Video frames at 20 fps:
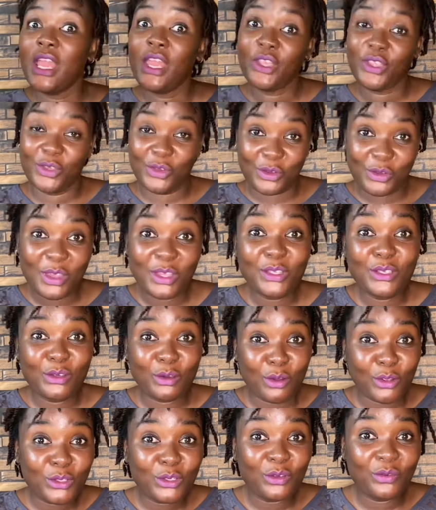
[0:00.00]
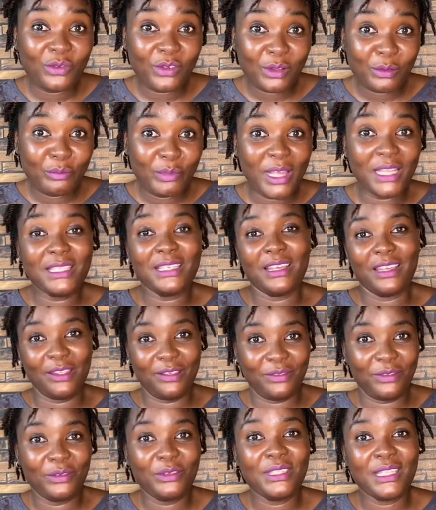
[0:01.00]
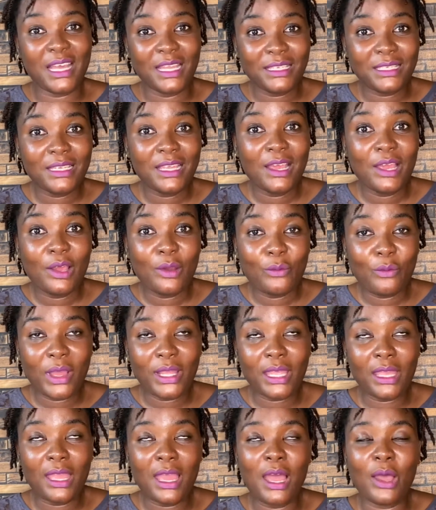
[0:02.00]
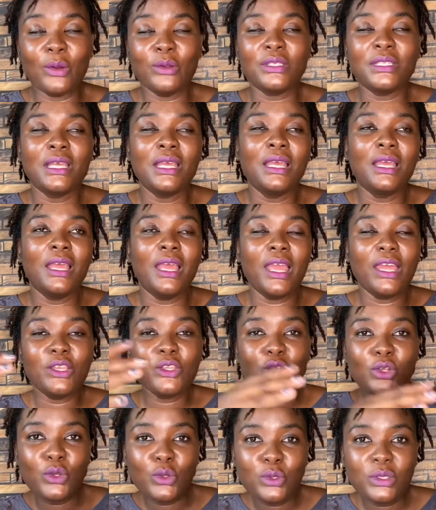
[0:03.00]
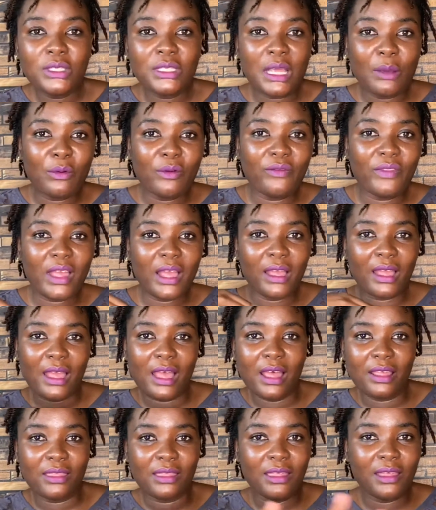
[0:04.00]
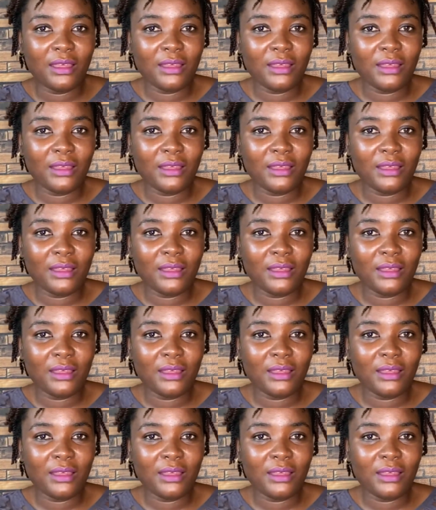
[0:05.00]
you're going to also feel better if you start working out and you lose some of that gut,